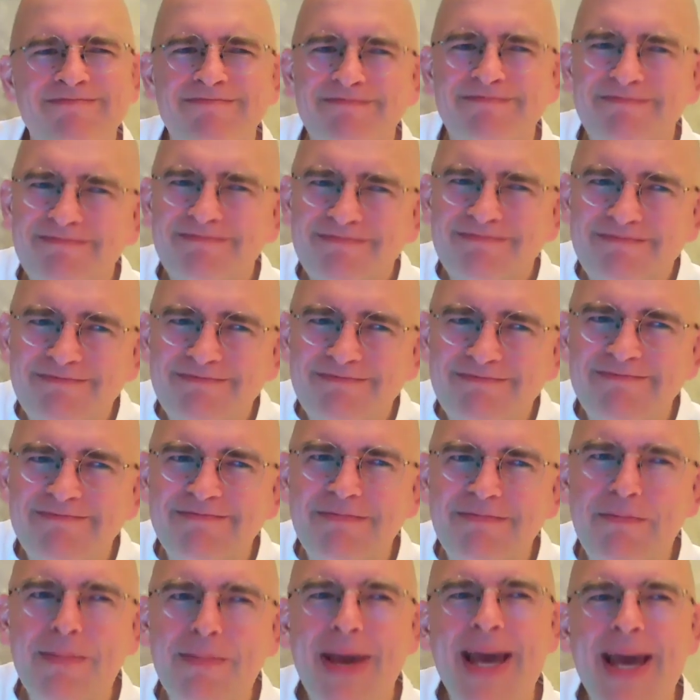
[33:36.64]

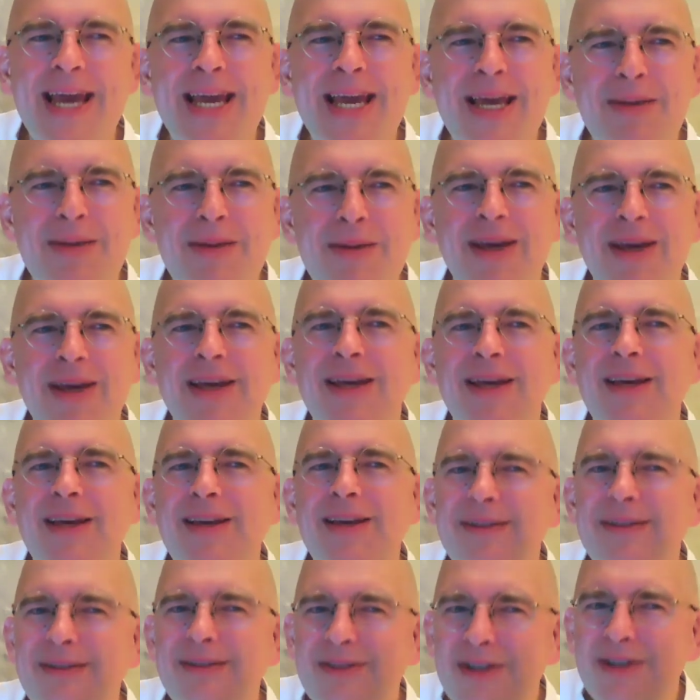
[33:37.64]
Maybe
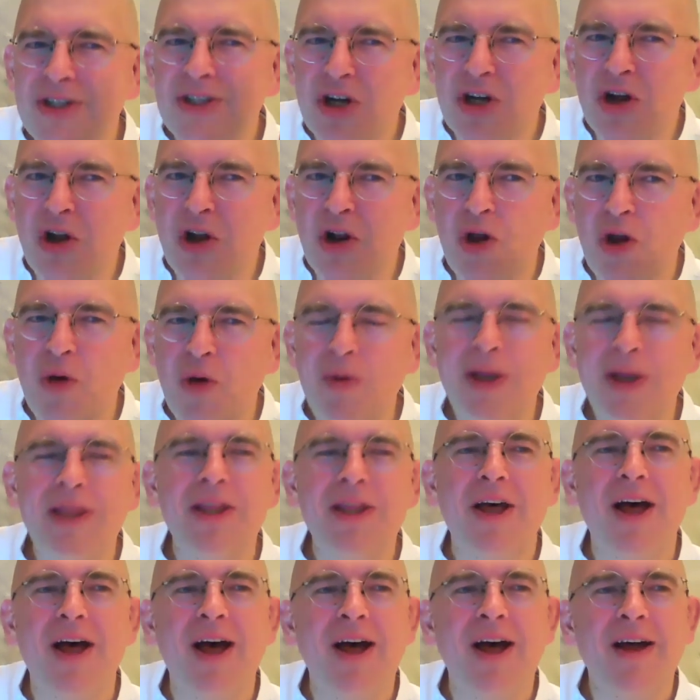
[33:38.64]
there's a clue in
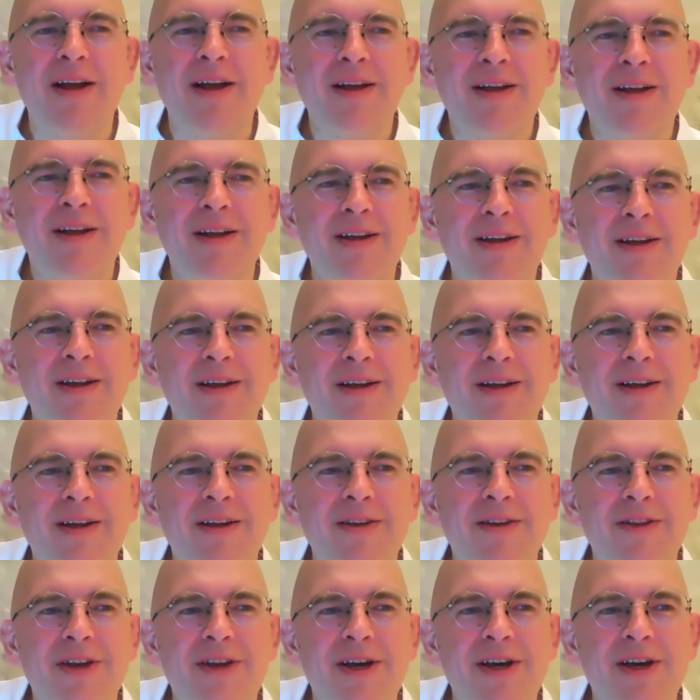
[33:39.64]
there
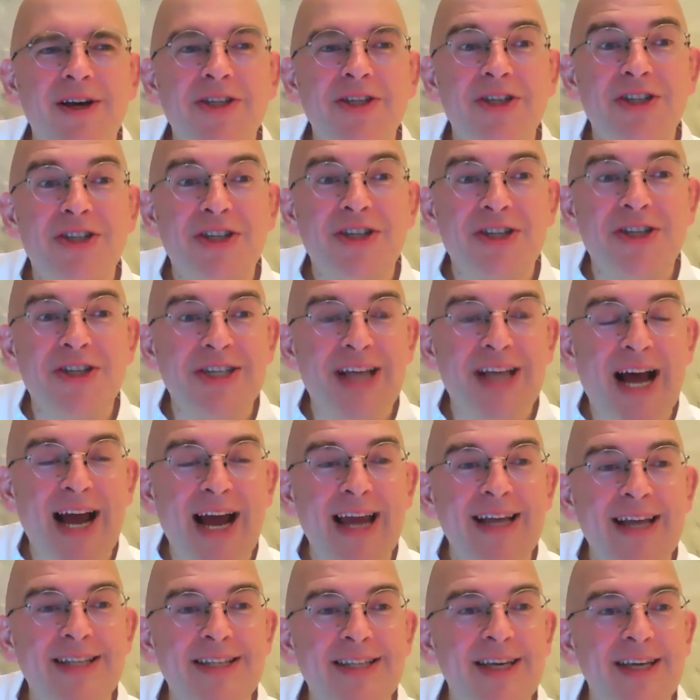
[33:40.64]
that as a
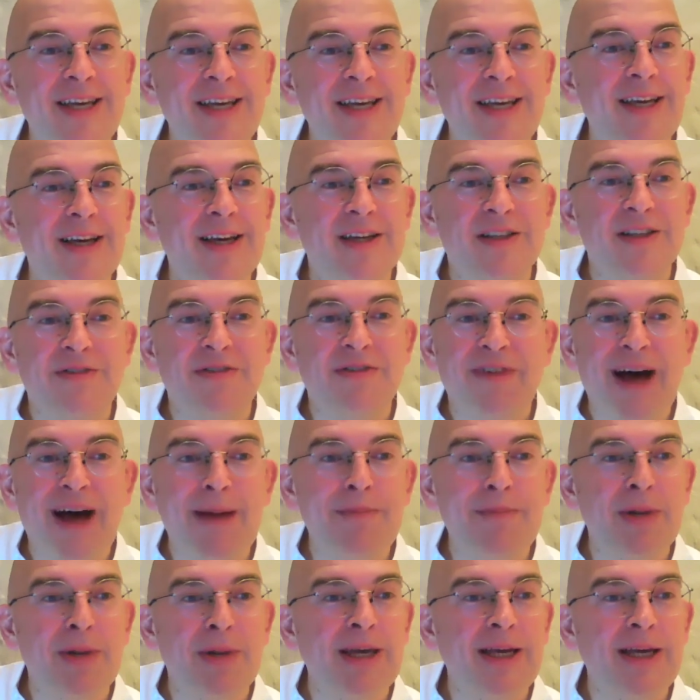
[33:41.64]
society, as
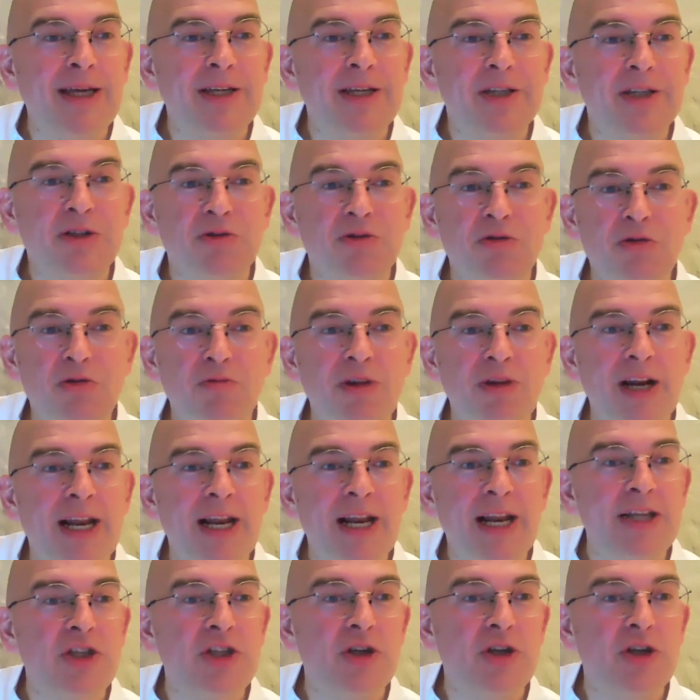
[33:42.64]
families, through
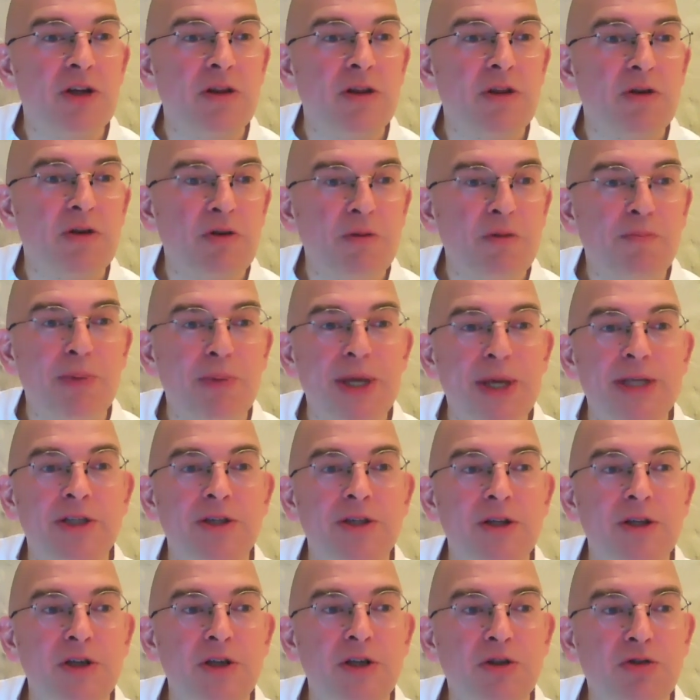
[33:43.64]
religion, through
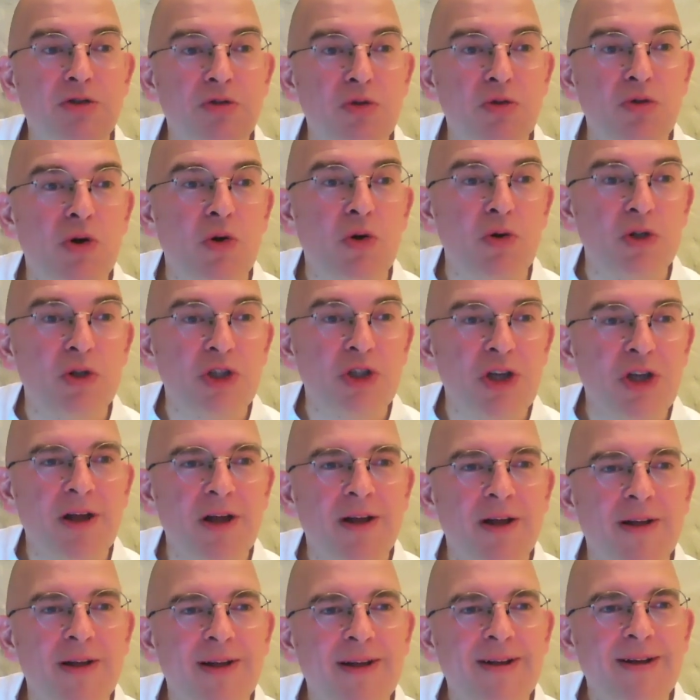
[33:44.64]
business, through culture,
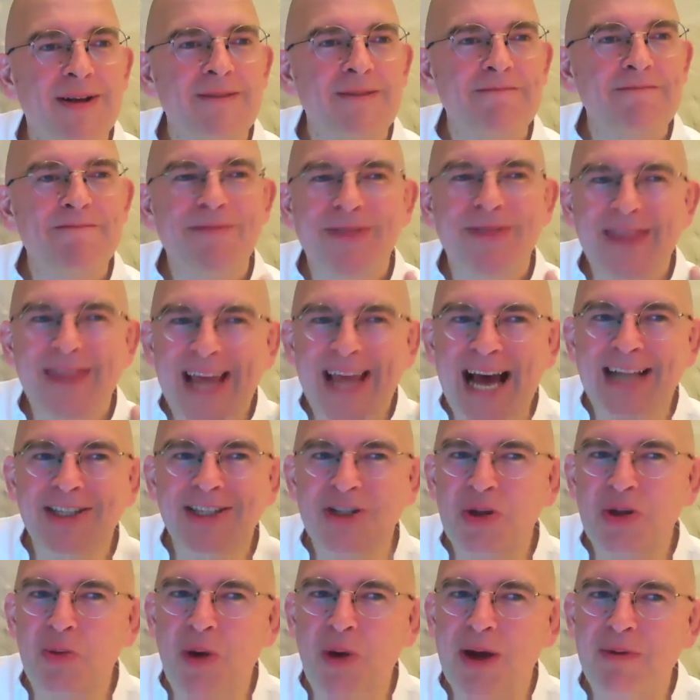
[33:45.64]
that's
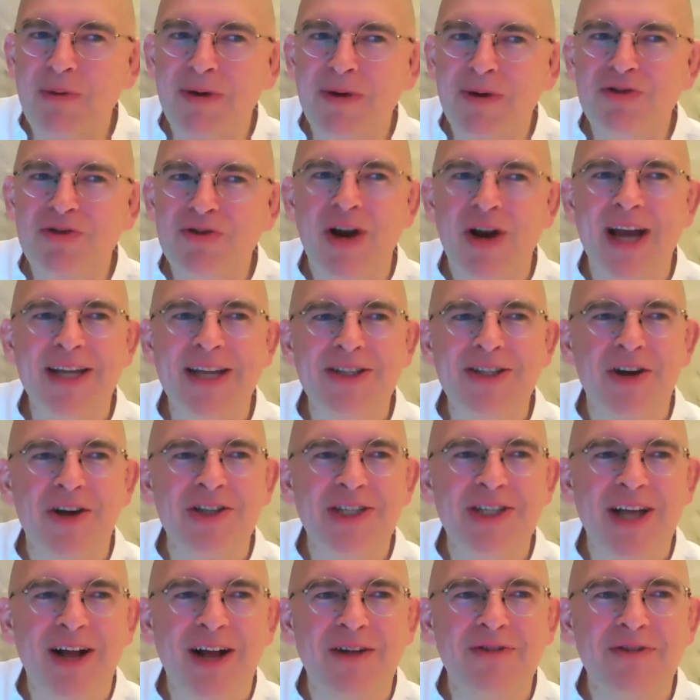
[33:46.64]
the way we've trained
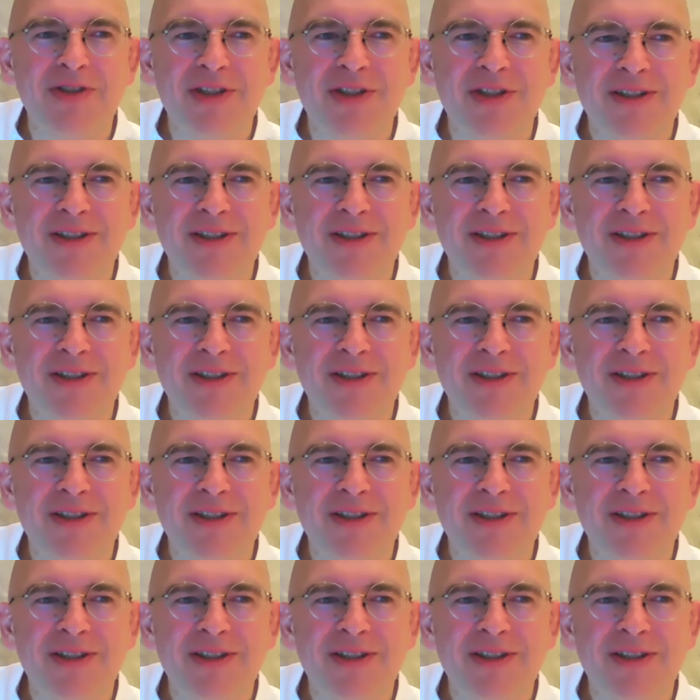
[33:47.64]
ourselves.